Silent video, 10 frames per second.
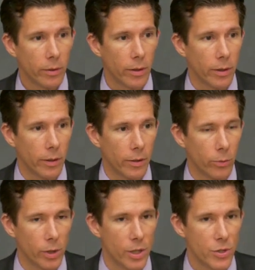Uh, the
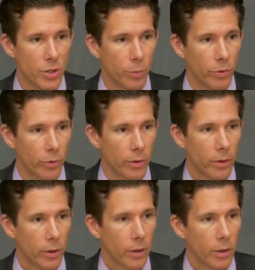relationship between
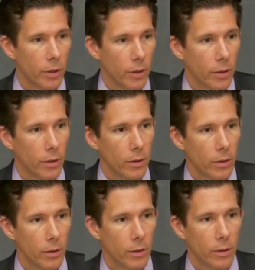
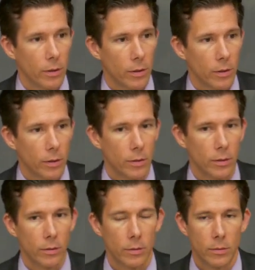pastor president.
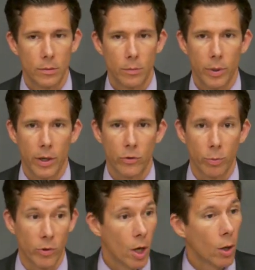Pastor
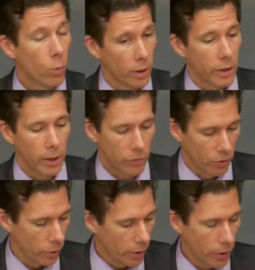president. Well,
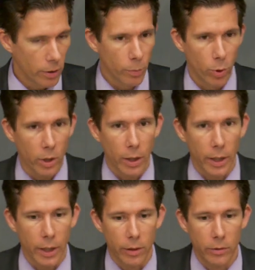so in the book,
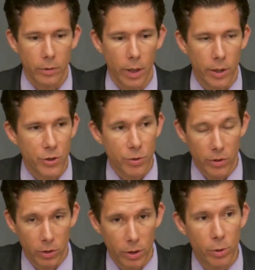I, I
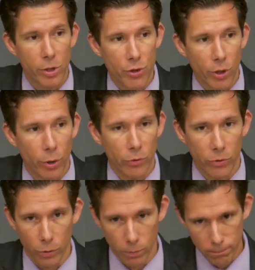deliberately chose
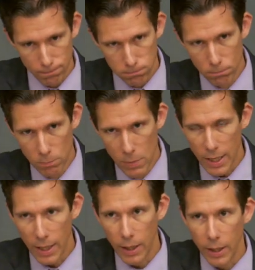to
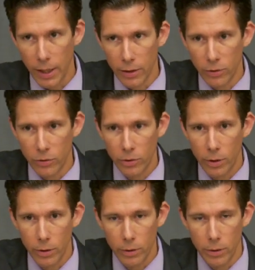end
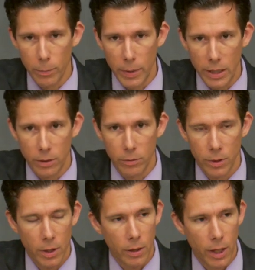the main
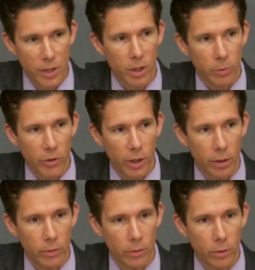end chapter
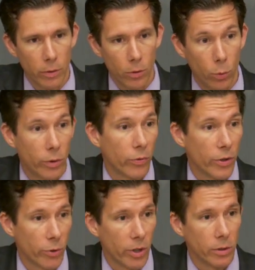10 with
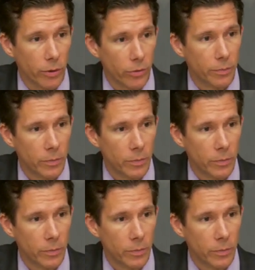Frederick Douglass,